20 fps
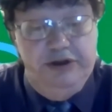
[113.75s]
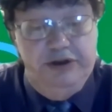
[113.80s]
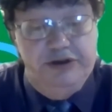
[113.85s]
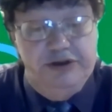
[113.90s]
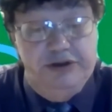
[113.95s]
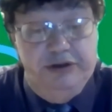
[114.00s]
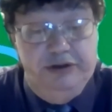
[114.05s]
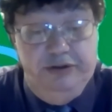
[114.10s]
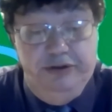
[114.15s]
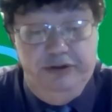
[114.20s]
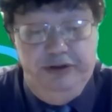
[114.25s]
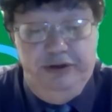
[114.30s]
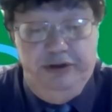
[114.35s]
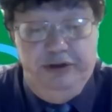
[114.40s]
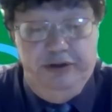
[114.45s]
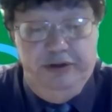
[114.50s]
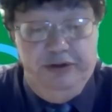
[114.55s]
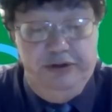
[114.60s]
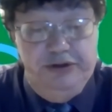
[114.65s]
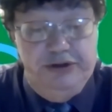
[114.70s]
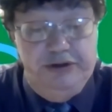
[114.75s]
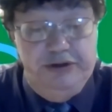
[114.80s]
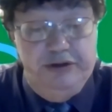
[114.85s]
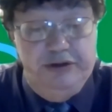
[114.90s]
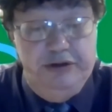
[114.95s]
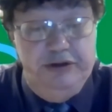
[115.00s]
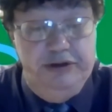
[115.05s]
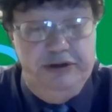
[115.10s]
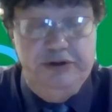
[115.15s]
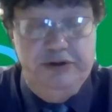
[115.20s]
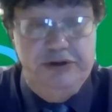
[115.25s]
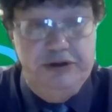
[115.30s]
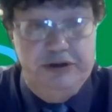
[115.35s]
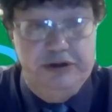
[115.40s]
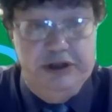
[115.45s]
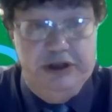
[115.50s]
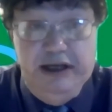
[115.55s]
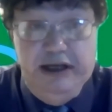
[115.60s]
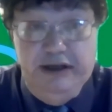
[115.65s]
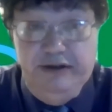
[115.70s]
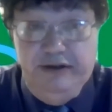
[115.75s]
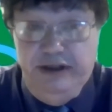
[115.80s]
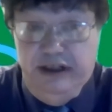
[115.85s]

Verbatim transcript: So those are those are kind of